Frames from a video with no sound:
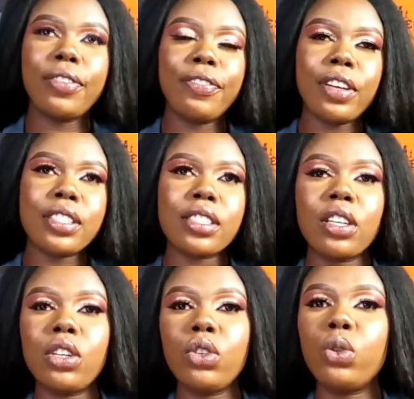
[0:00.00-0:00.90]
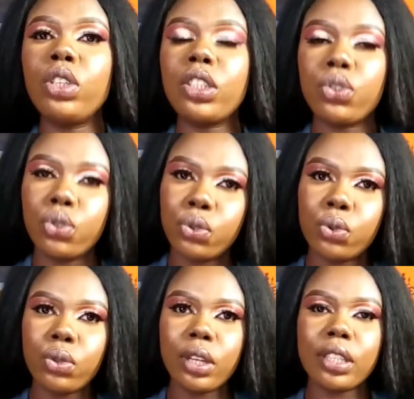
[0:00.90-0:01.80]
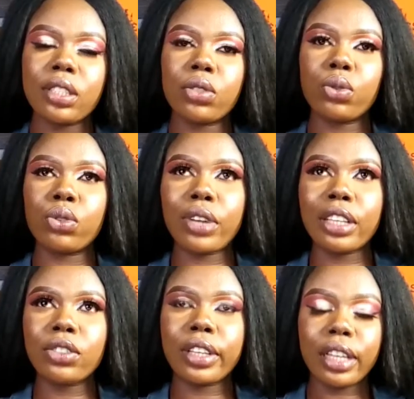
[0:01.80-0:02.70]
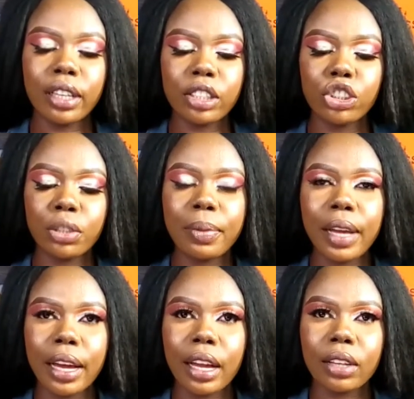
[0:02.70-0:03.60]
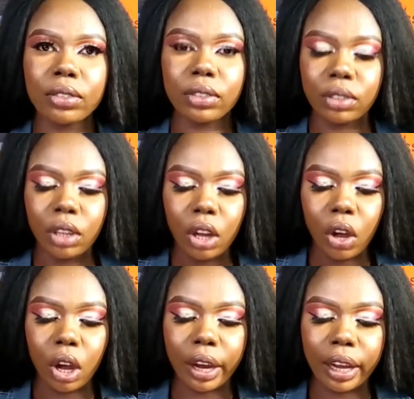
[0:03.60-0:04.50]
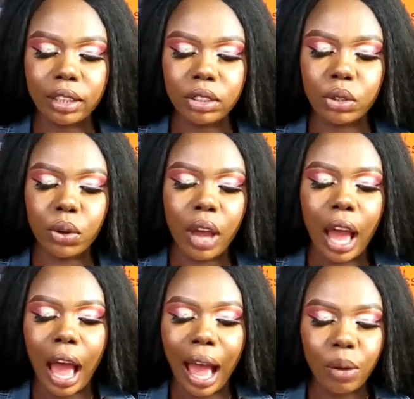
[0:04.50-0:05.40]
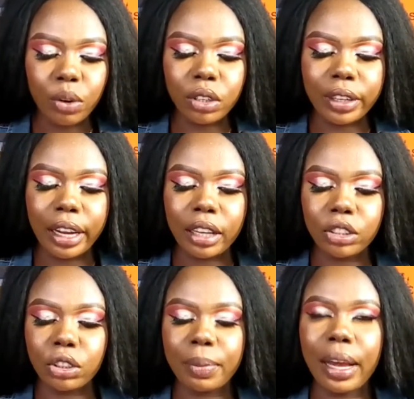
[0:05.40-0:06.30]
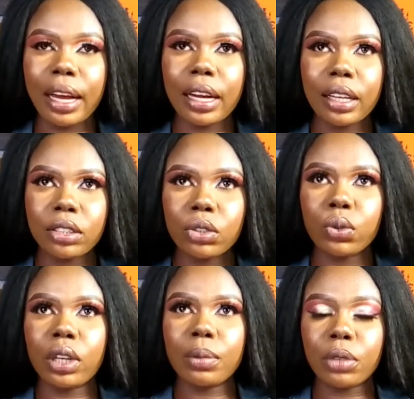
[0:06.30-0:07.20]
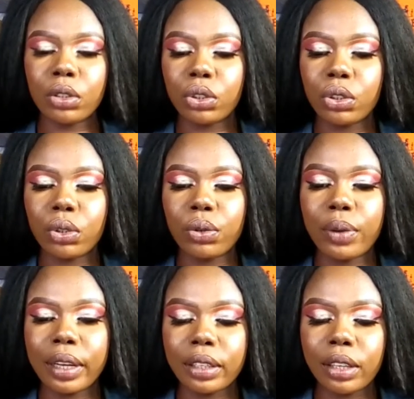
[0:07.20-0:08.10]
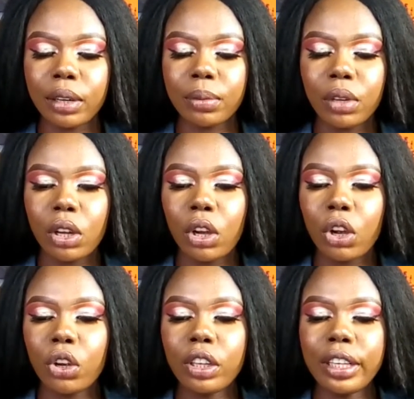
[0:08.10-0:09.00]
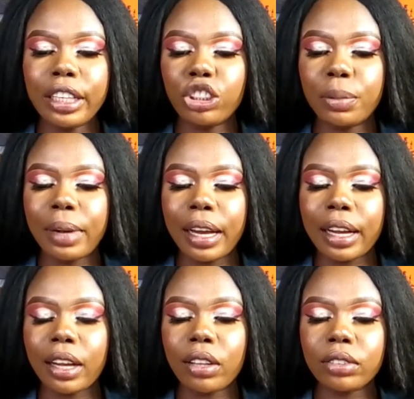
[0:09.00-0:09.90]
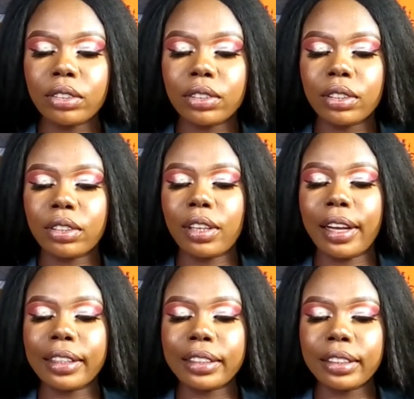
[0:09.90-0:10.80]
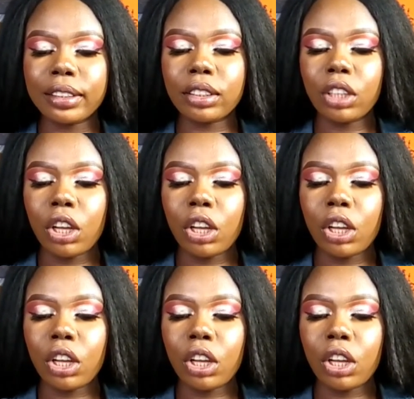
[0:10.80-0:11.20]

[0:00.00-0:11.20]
the first thing you need to do is to try to get a Gmail account. Okay, so how will you get a Gmail account is what I'm going to show you right now. You need a Gmail account like this.